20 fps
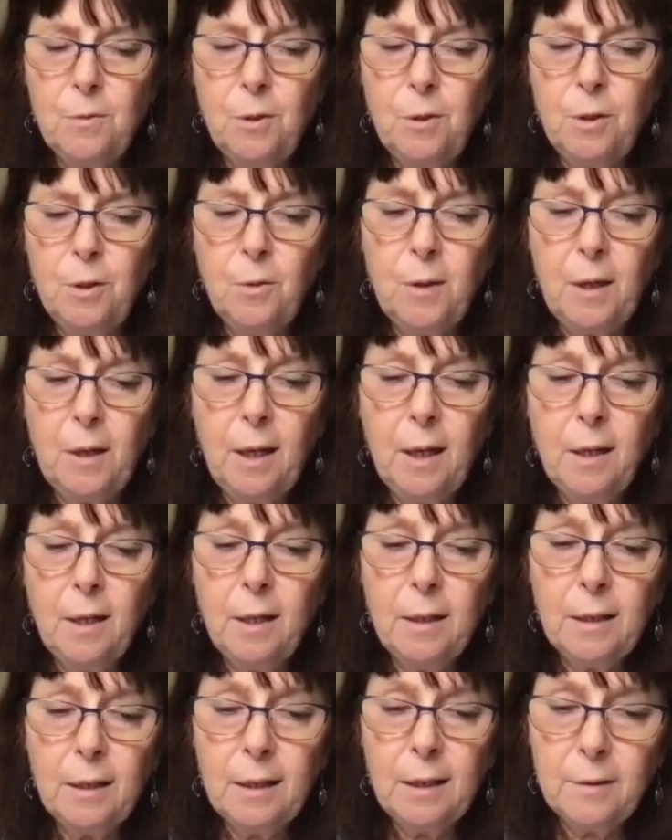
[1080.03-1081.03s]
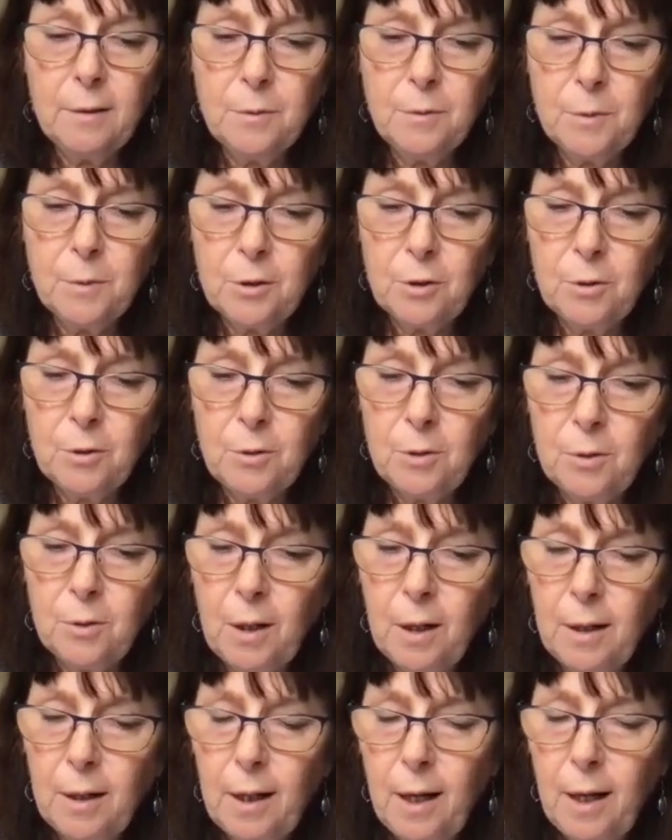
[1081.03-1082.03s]
for you cannot give what you do
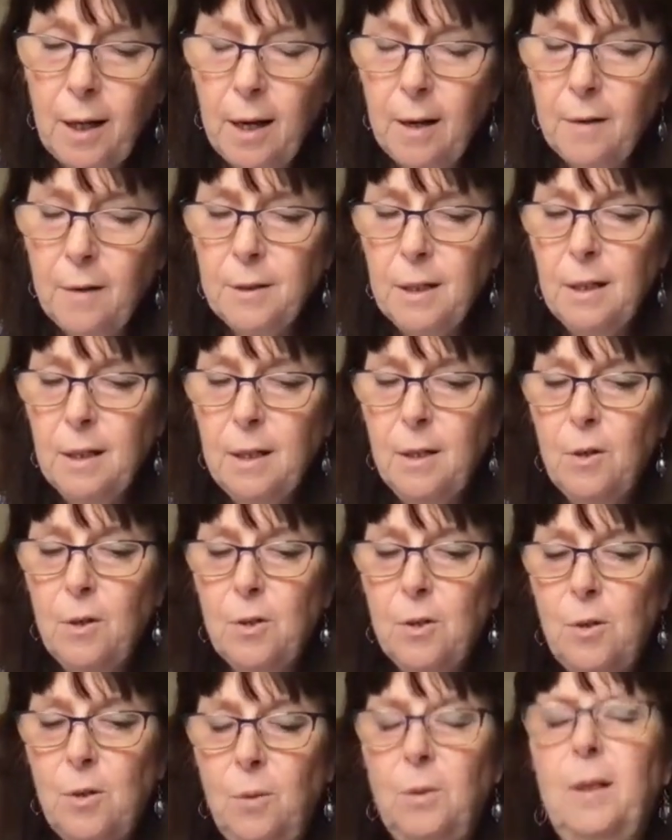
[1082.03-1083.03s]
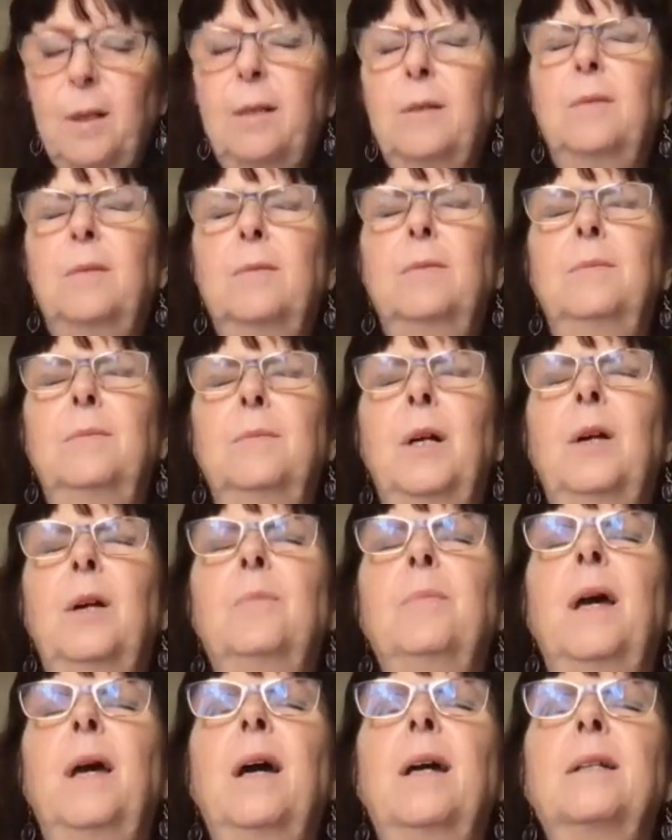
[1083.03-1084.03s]
not have. So let Mary
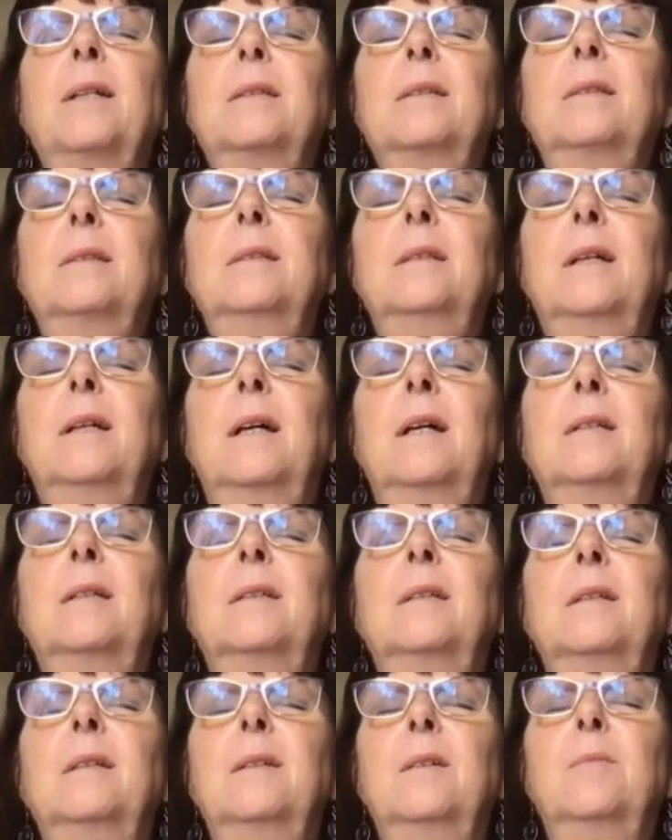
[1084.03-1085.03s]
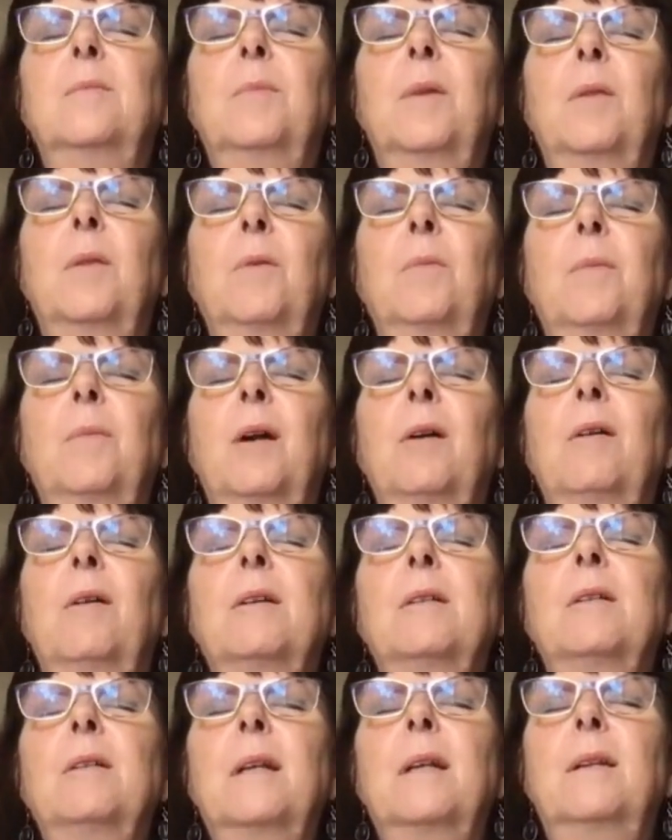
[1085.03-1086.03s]
Magdalene and Mother
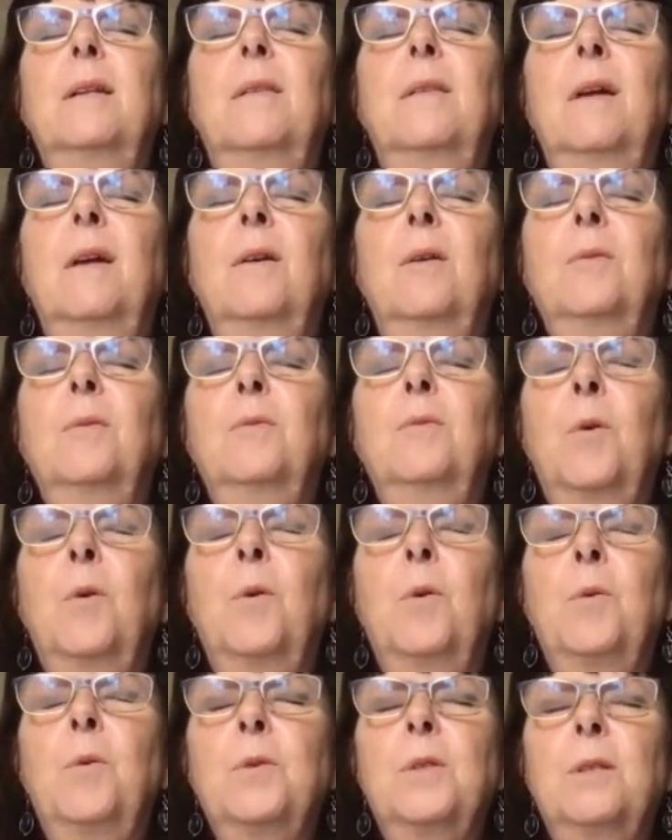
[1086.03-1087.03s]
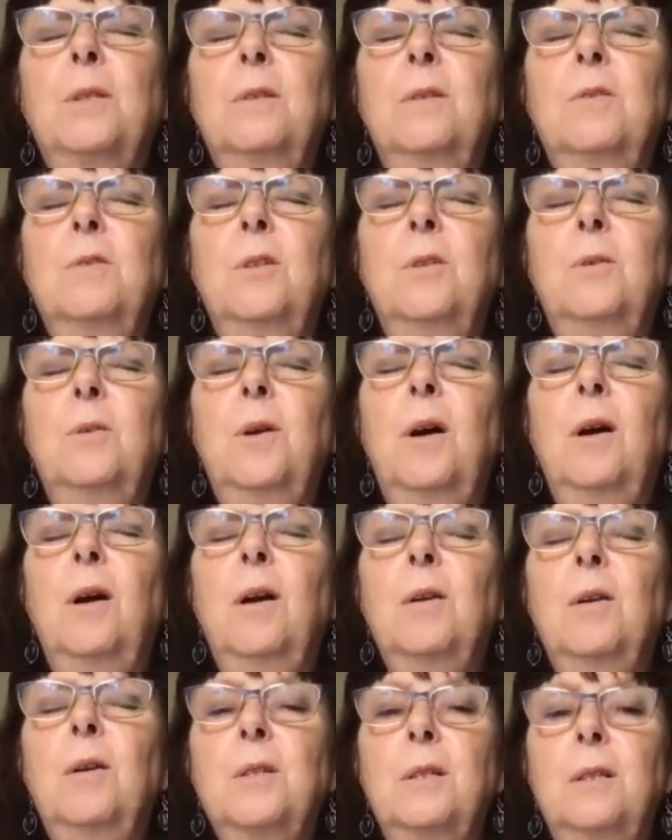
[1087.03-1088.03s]
Mary send their rose to your
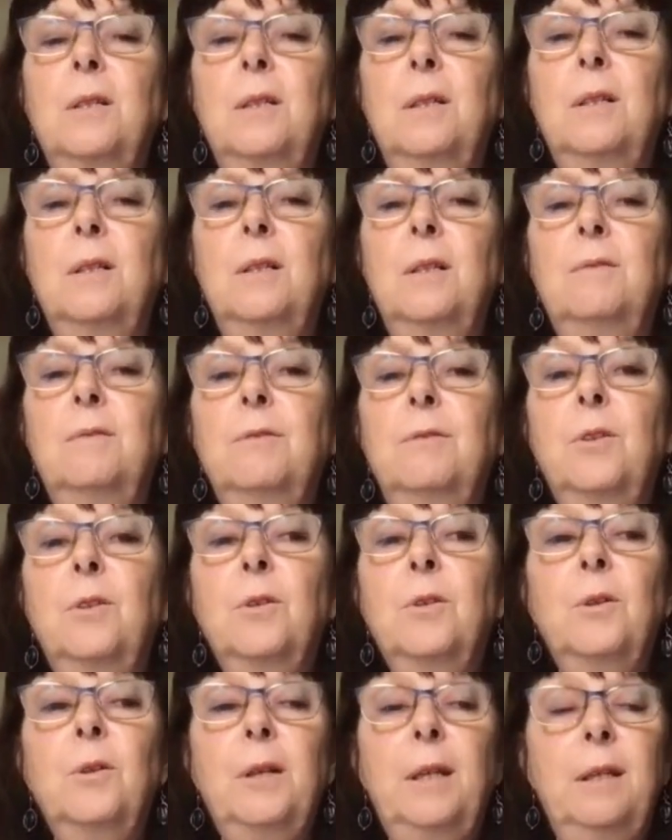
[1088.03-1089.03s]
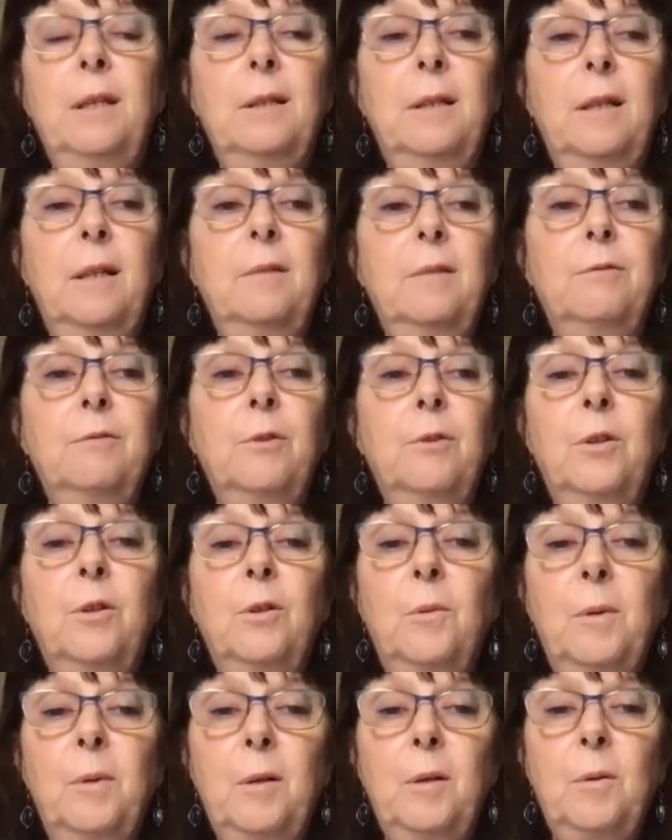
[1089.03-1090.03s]
heart for your healing, for
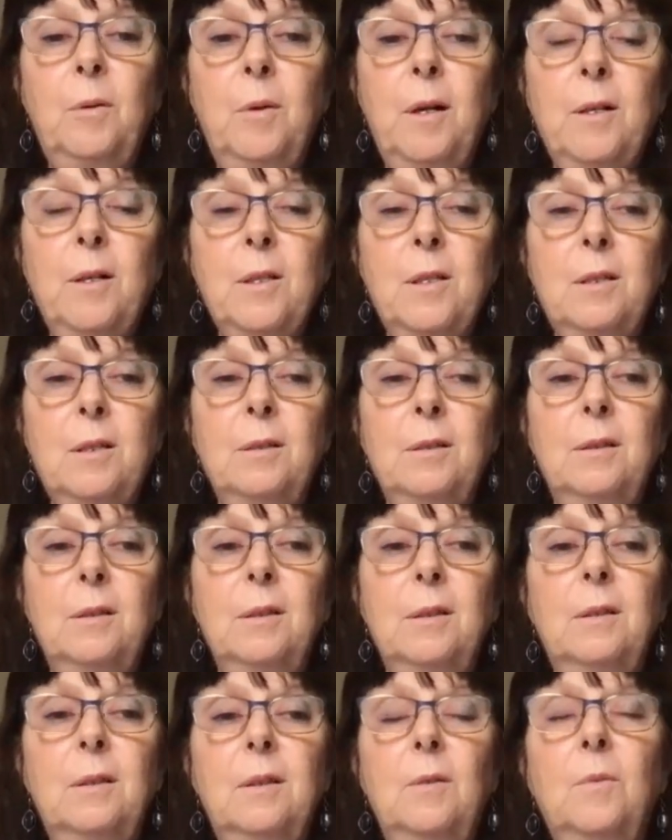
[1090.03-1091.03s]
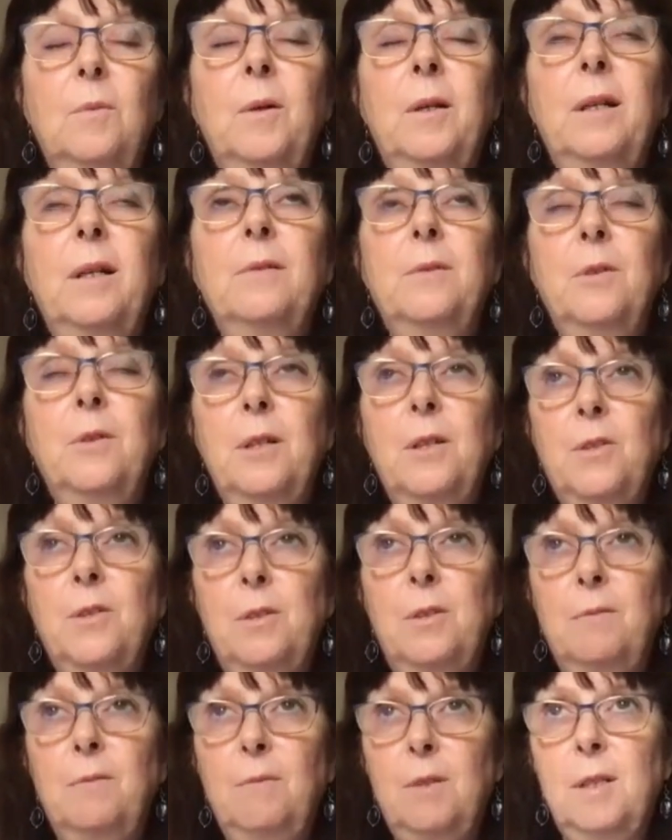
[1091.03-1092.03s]
your request. Whatever it
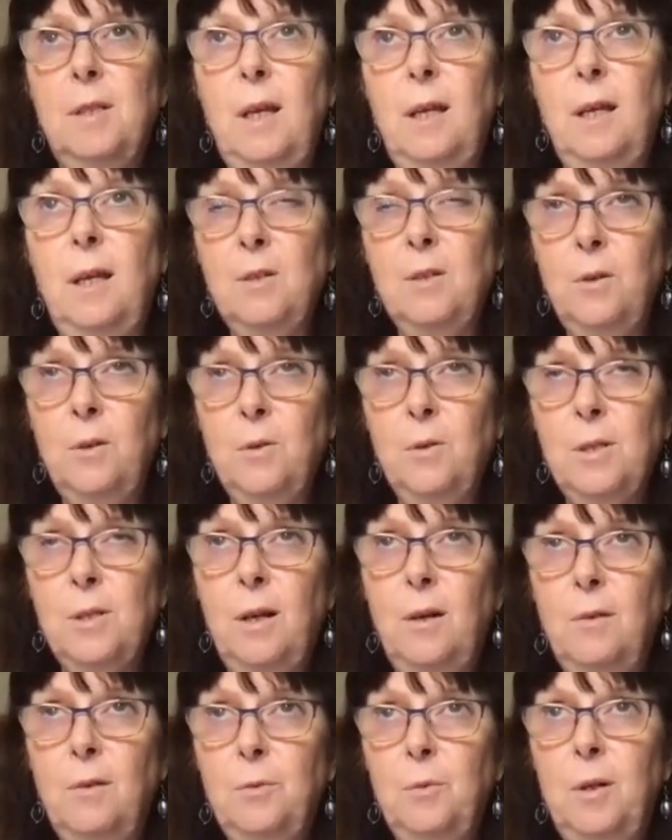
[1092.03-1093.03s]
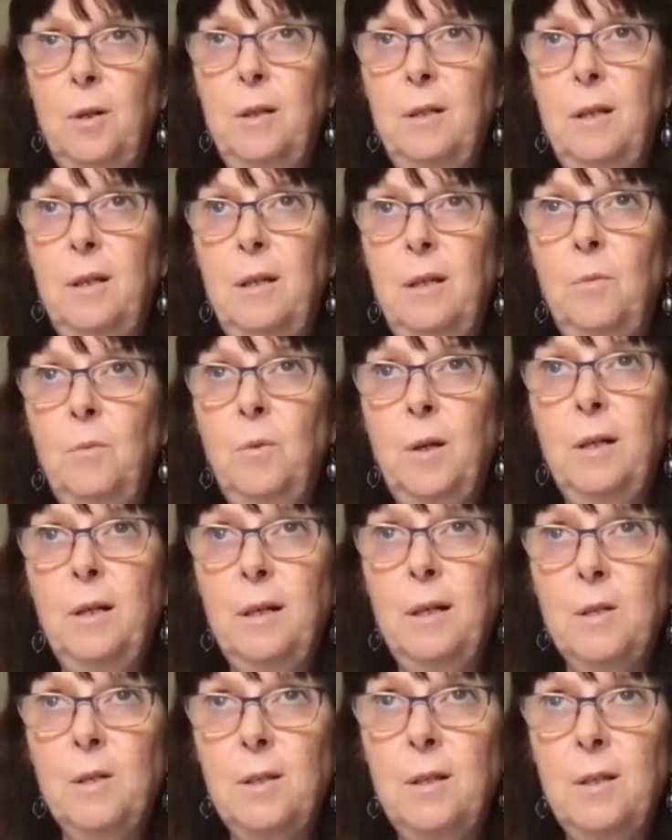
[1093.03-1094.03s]
is, say it to yourself, what it, what
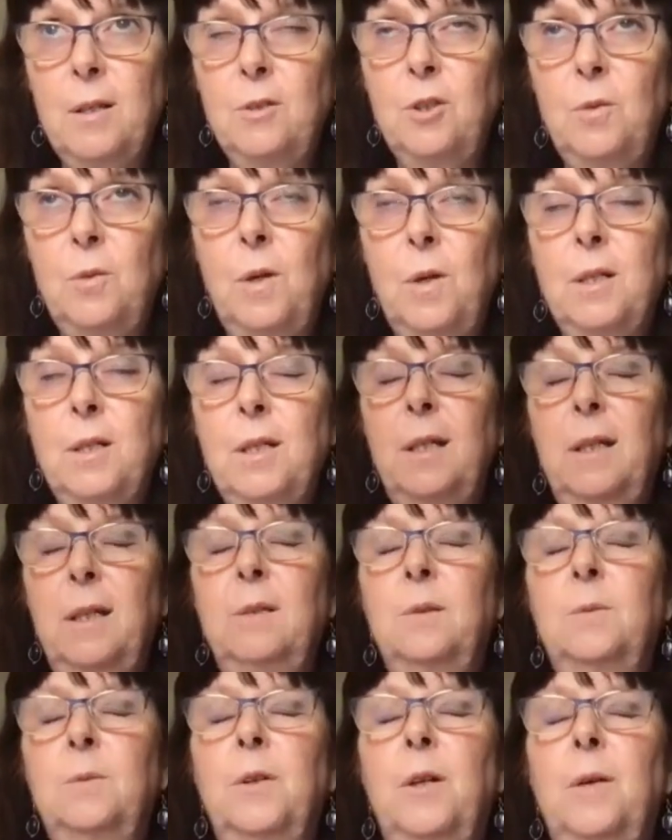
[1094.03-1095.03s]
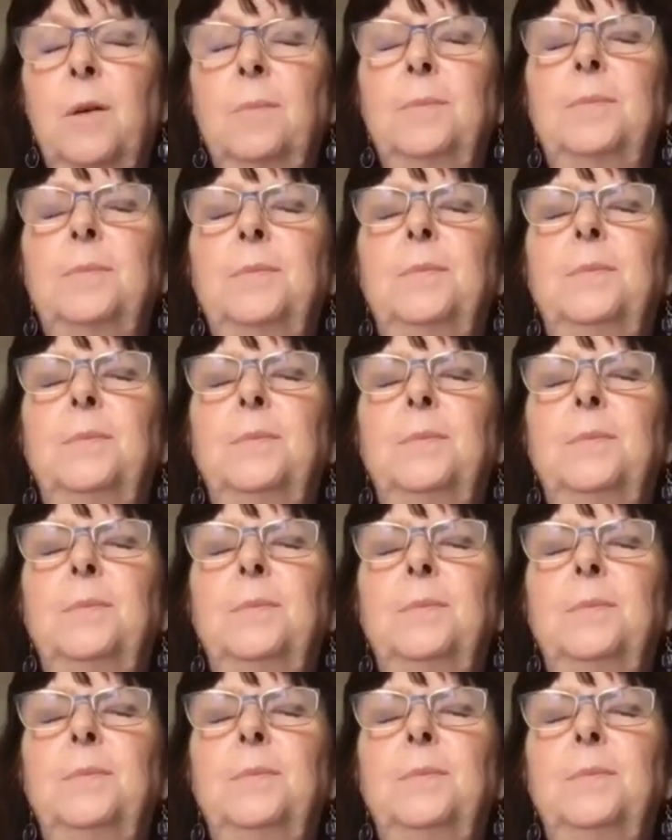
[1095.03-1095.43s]
it is that you want to heal from.